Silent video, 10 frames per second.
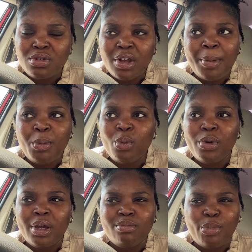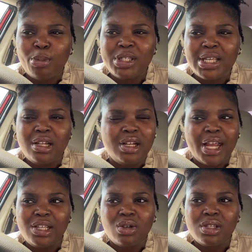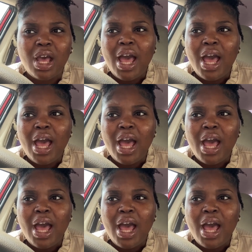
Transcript: Other people were probably telling lies because